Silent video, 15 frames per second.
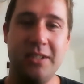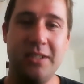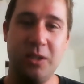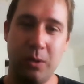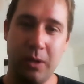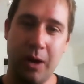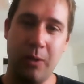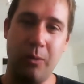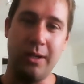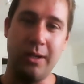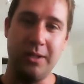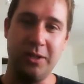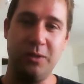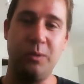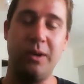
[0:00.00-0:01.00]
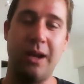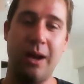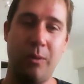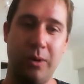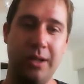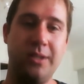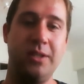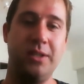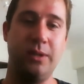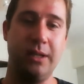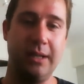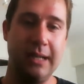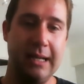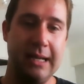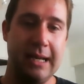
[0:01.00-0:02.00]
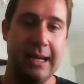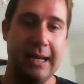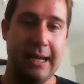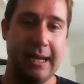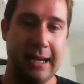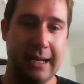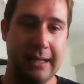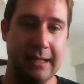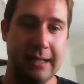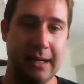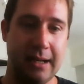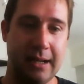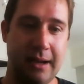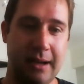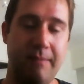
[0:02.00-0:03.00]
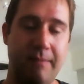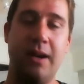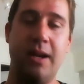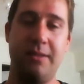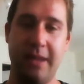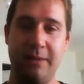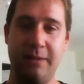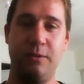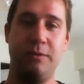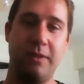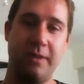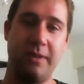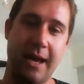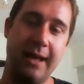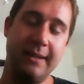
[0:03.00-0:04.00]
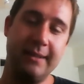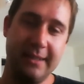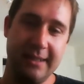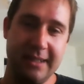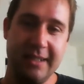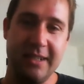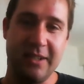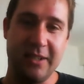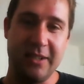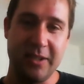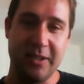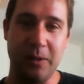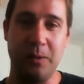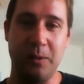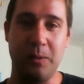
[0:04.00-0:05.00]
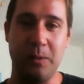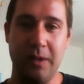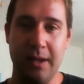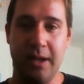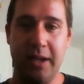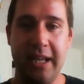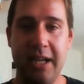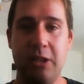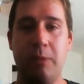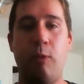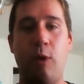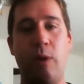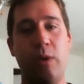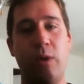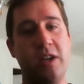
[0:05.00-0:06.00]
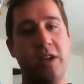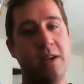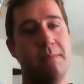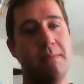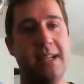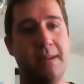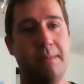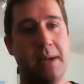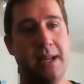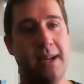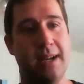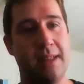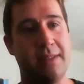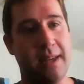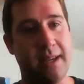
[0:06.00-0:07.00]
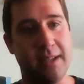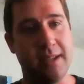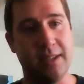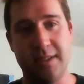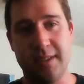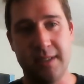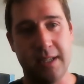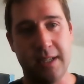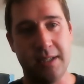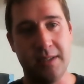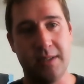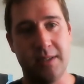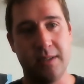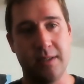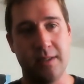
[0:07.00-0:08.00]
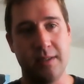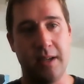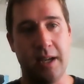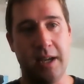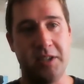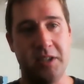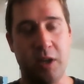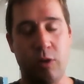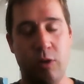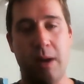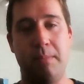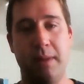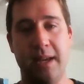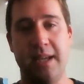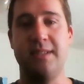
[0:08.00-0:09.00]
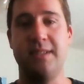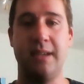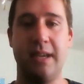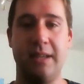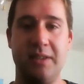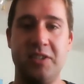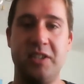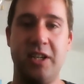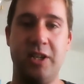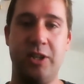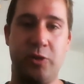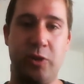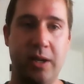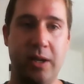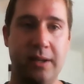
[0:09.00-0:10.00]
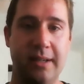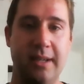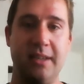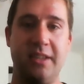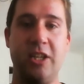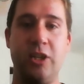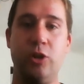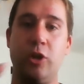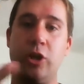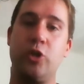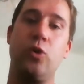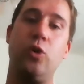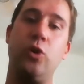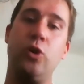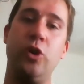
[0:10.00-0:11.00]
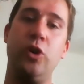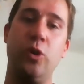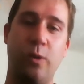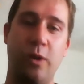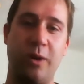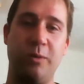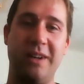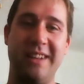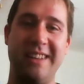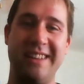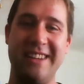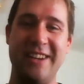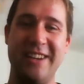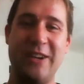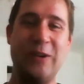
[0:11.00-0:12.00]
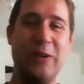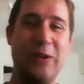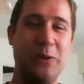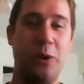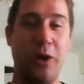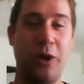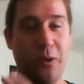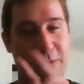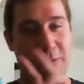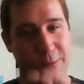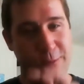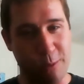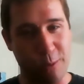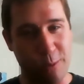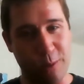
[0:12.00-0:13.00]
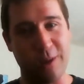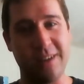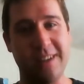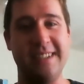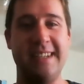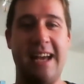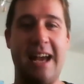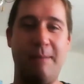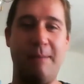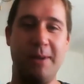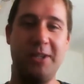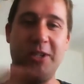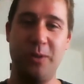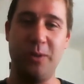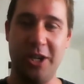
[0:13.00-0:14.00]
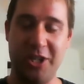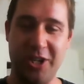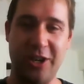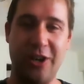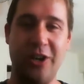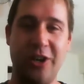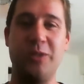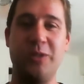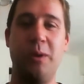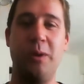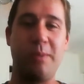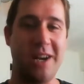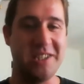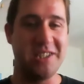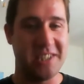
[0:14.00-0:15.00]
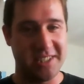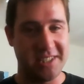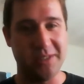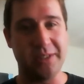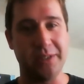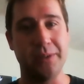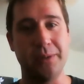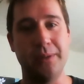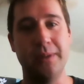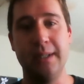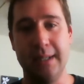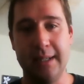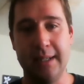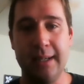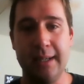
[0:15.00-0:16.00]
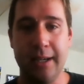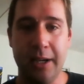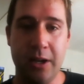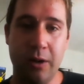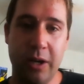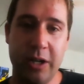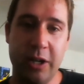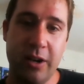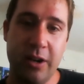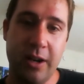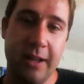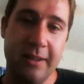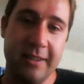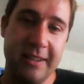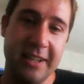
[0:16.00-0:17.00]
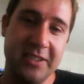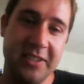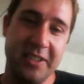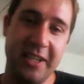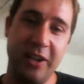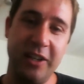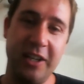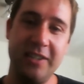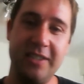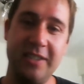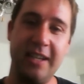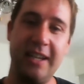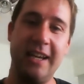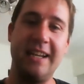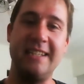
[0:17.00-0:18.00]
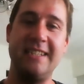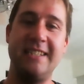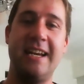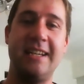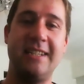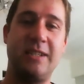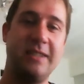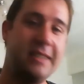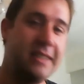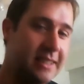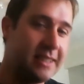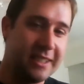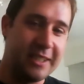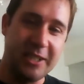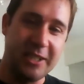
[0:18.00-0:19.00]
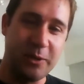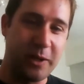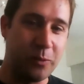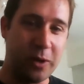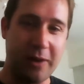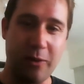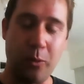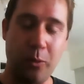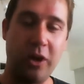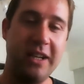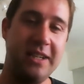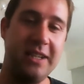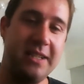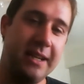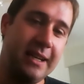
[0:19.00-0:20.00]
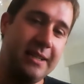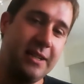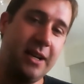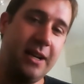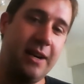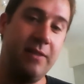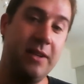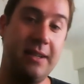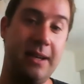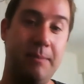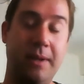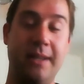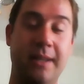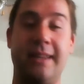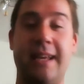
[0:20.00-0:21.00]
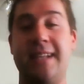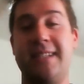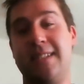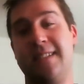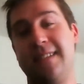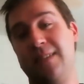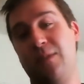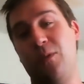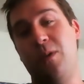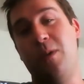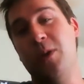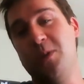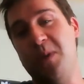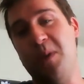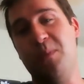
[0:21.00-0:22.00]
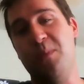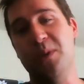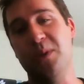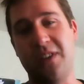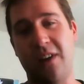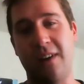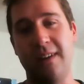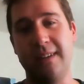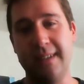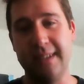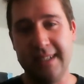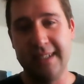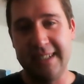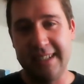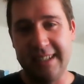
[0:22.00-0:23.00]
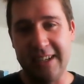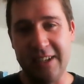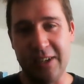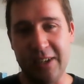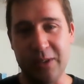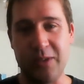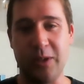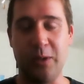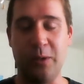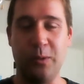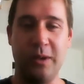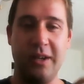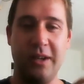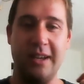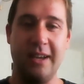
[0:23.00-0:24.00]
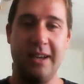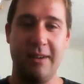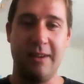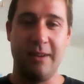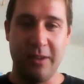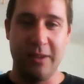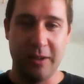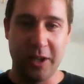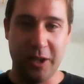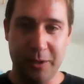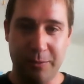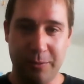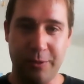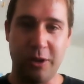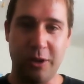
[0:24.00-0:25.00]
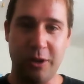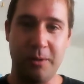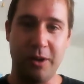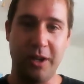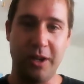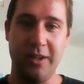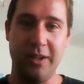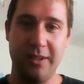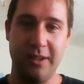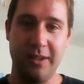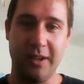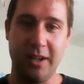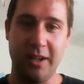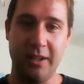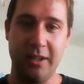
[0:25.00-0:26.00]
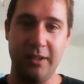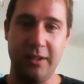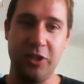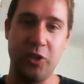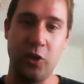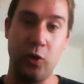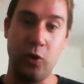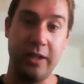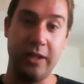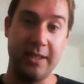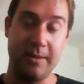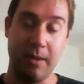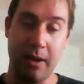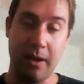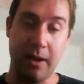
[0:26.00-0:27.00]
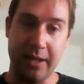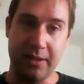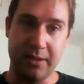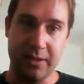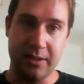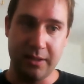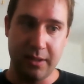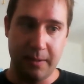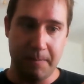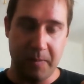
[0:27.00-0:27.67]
to do what I want to do when I want to do it, and I'm very thankful for that. So getting to the point where you can be independent, I think, is a great place in this industry. Then you control who you work with, who you work for, how much you want to charge, what projects you do, and you're not necessarily sitting at a desk doing whatever work needs to get done every day. But that's where most people start, So good firm or a good consultant that's